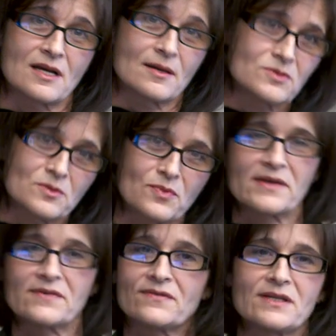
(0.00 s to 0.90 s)
Subs are
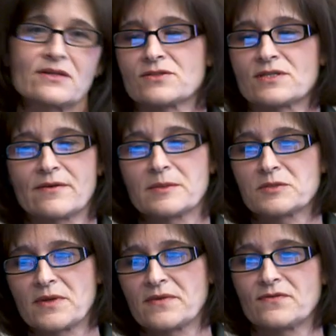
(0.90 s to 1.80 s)
pointing fingers.
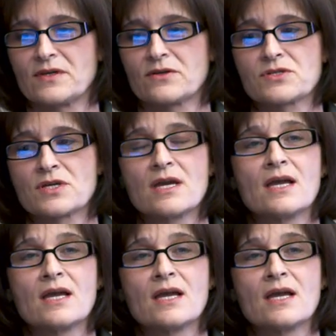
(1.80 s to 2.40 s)
Everybody's pointing fingers.